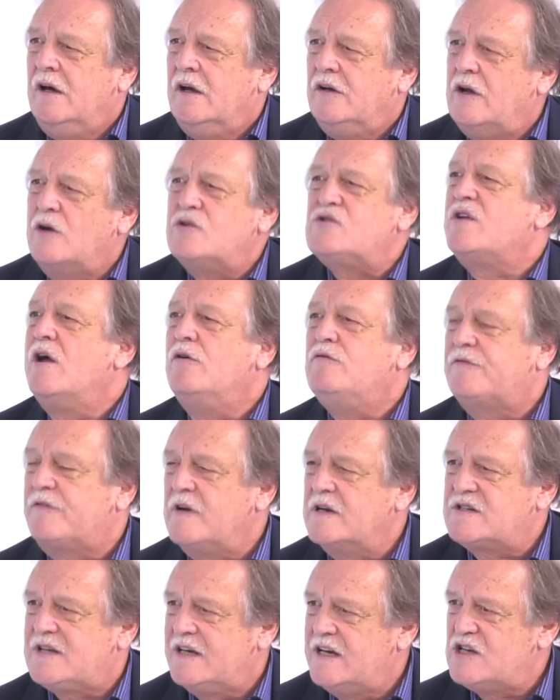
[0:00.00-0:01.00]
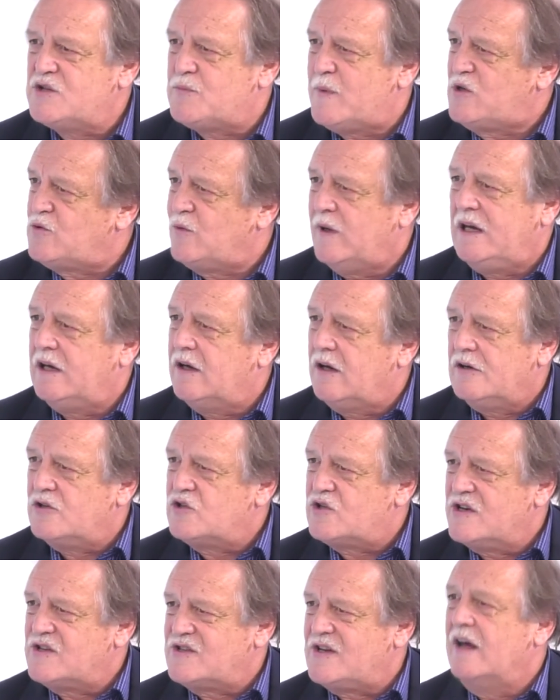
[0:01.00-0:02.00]
knows no frontiers between
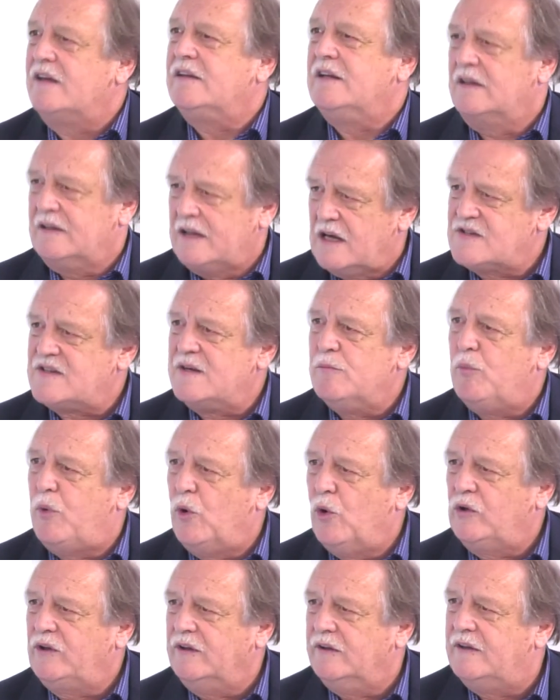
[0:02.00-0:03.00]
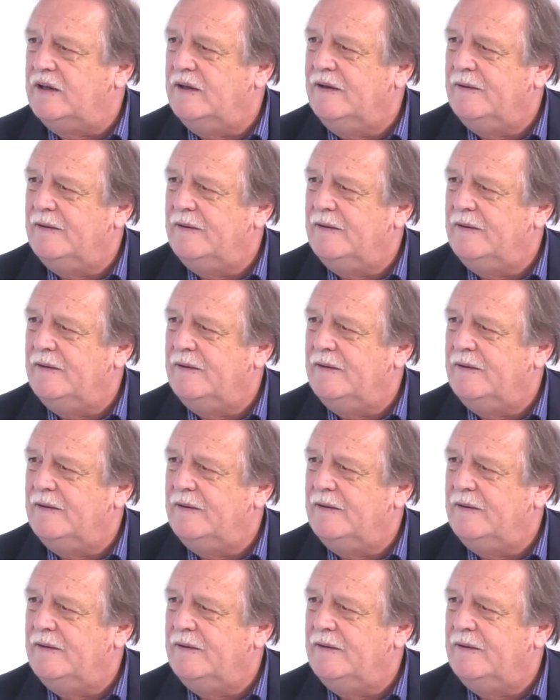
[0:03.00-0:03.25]
countries, and I think that's important.